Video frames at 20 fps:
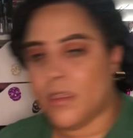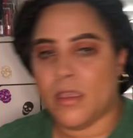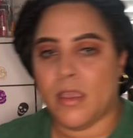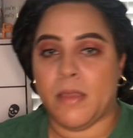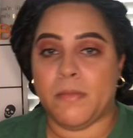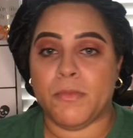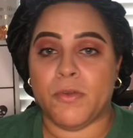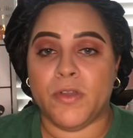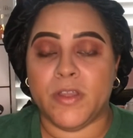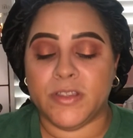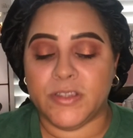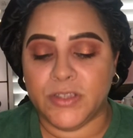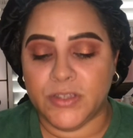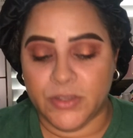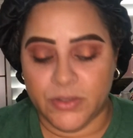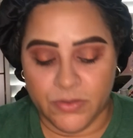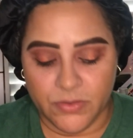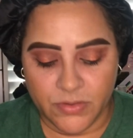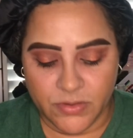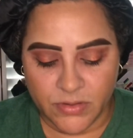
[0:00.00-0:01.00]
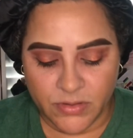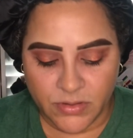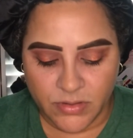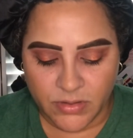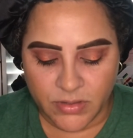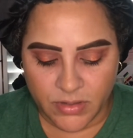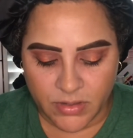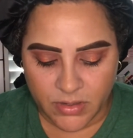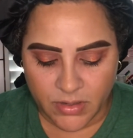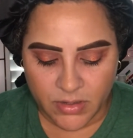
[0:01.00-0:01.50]
I'm going to
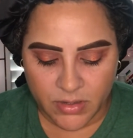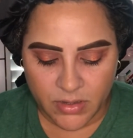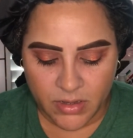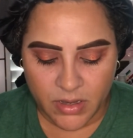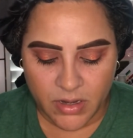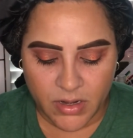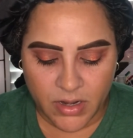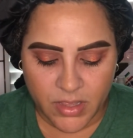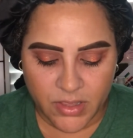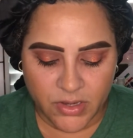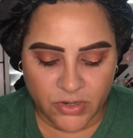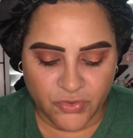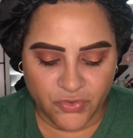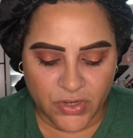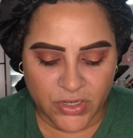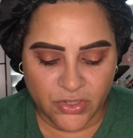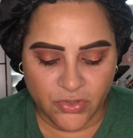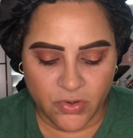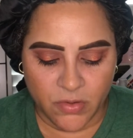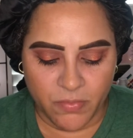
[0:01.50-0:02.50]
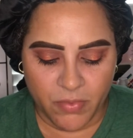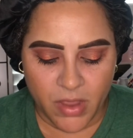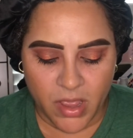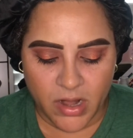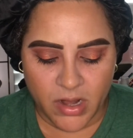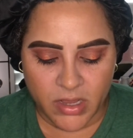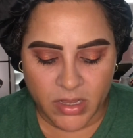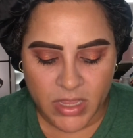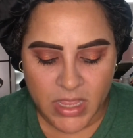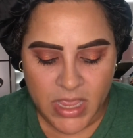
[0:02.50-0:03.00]
use another drugstore
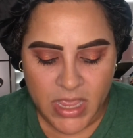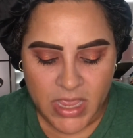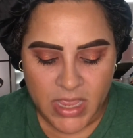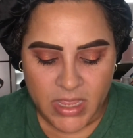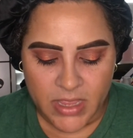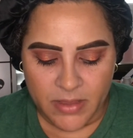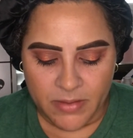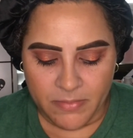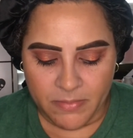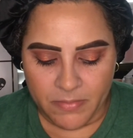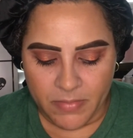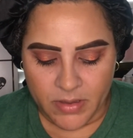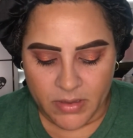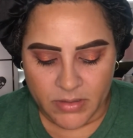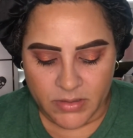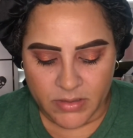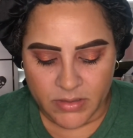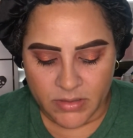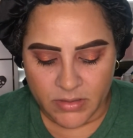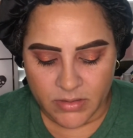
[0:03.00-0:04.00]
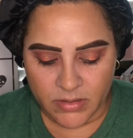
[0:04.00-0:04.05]
product, but